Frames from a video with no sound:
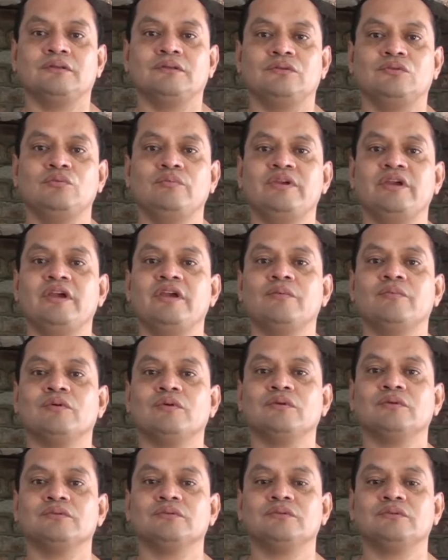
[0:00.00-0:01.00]
to be
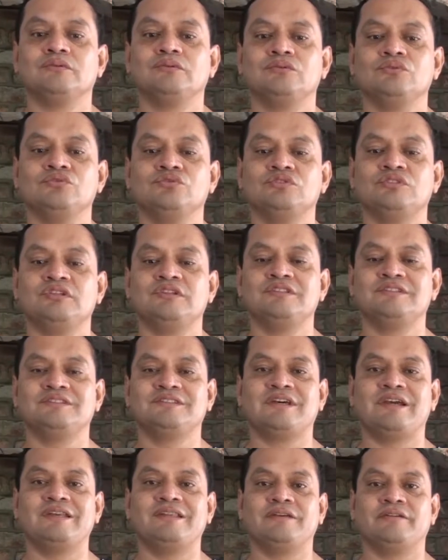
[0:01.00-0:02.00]
able to see
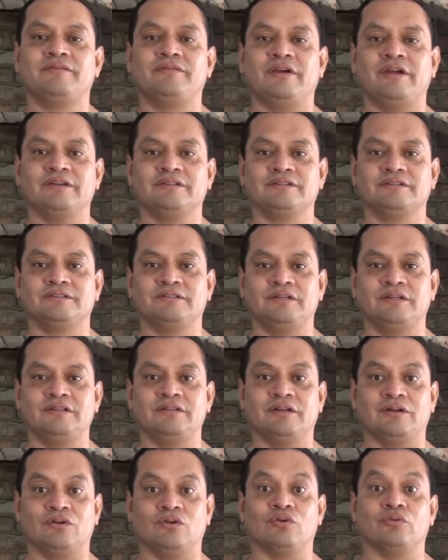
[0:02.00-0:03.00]
side effects in
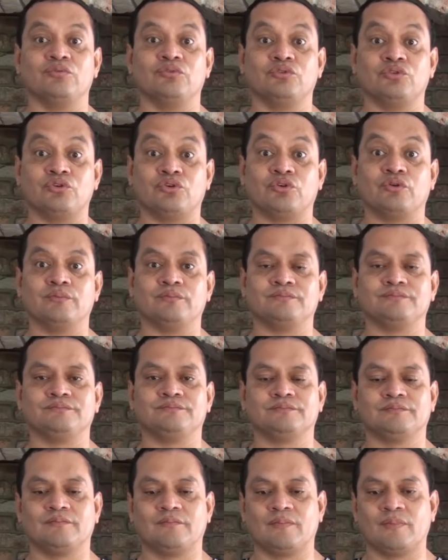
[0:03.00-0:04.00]
the long term.
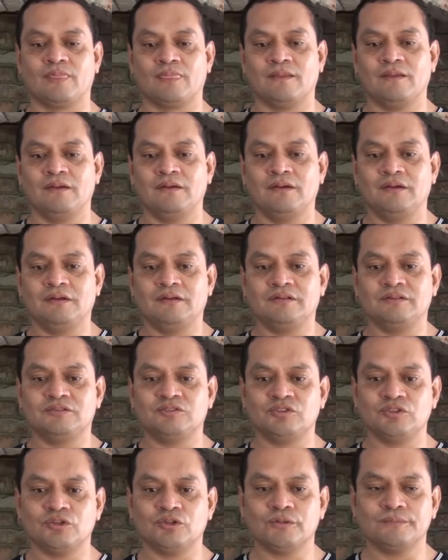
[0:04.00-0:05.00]

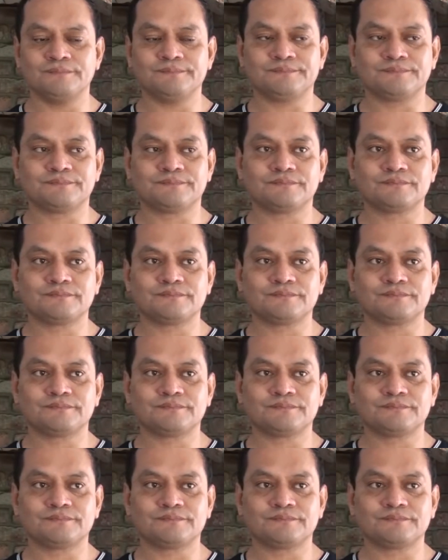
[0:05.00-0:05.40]
So